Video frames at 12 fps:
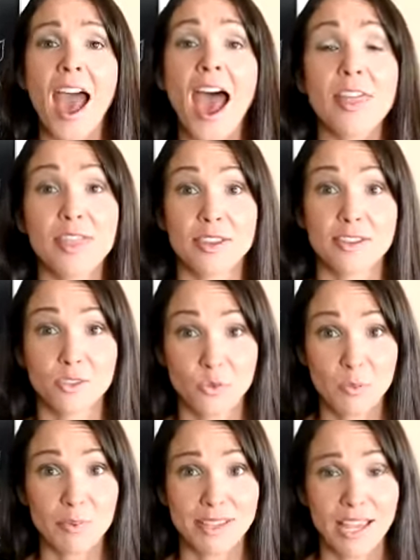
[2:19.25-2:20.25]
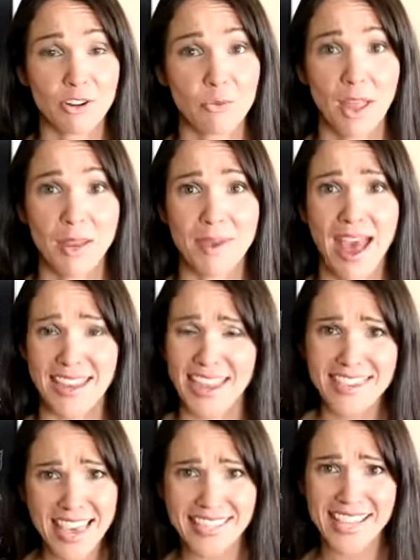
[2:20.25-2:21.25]
And the sweet potato replied back,
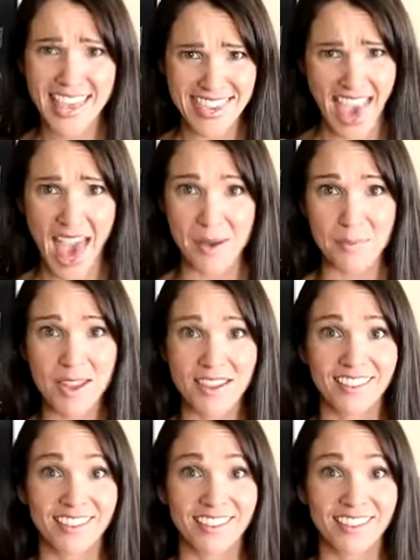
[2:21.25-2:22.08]
"Yes, I am."